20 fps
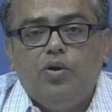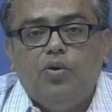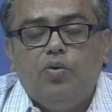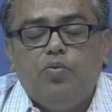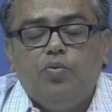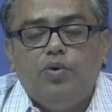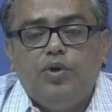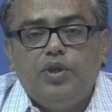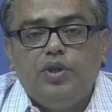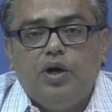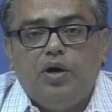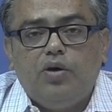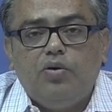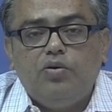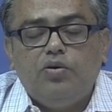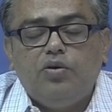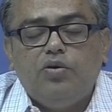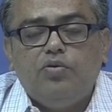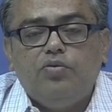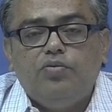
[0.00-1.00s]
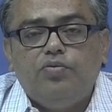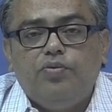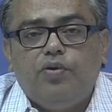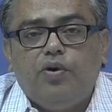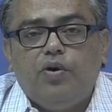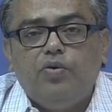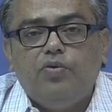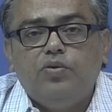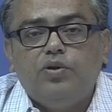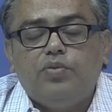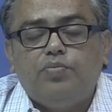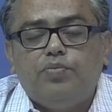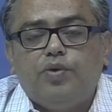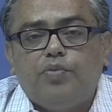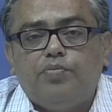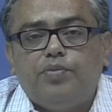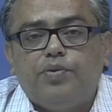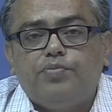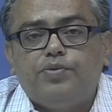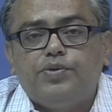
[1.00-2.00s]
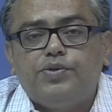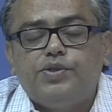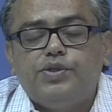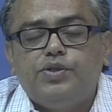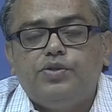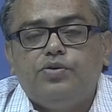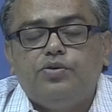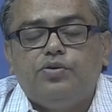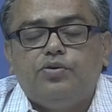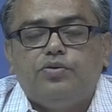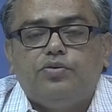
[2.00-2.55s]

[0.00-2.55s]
without follow the proper procedure.